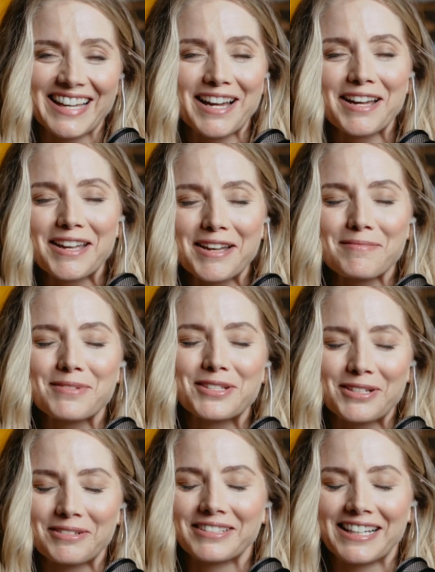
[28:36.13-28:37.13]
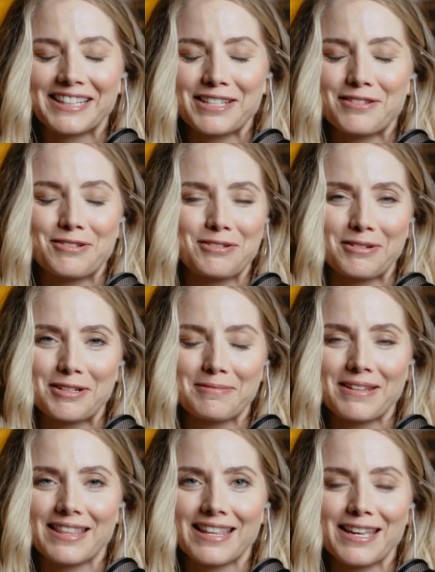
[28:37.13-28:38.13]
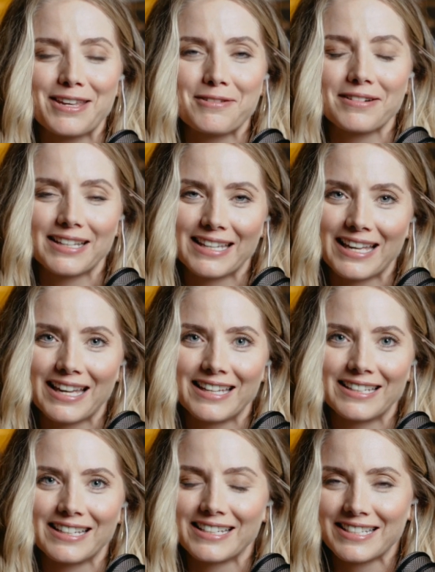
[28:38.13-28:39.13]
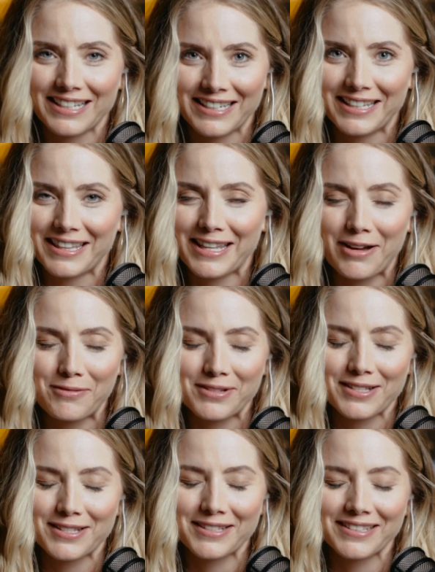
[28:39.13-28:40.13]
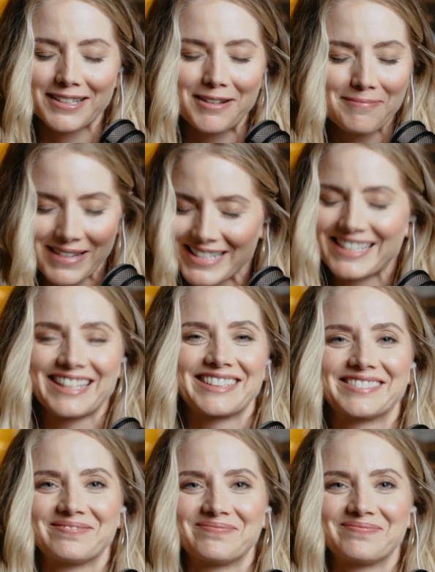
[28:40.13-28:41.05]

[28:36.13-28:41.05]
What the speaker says: I am so glad that you joined me. Thank you again a ton. That was amazing.